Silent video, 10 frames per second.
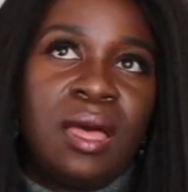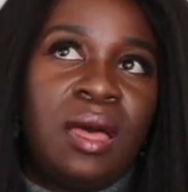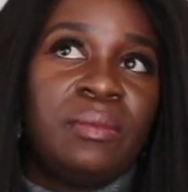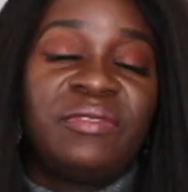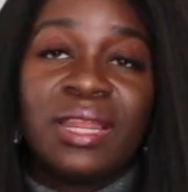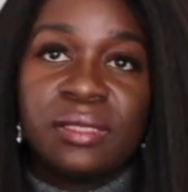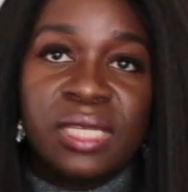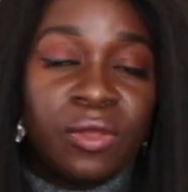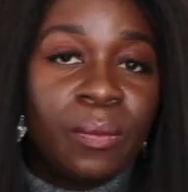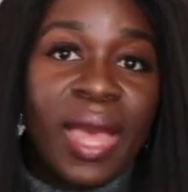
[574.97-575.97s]

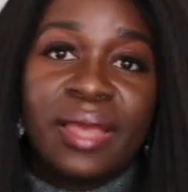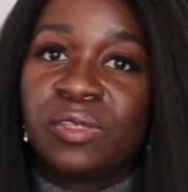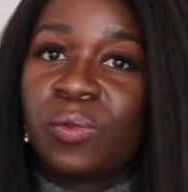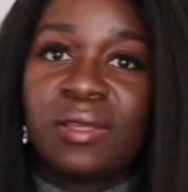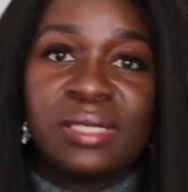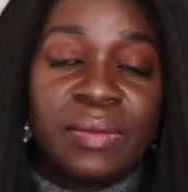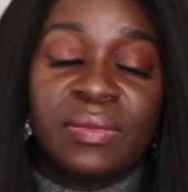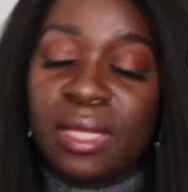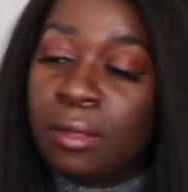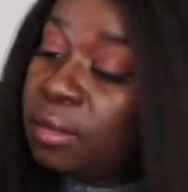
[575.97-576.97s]
Valentino bag as well, same
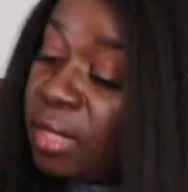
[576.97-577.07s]
thing.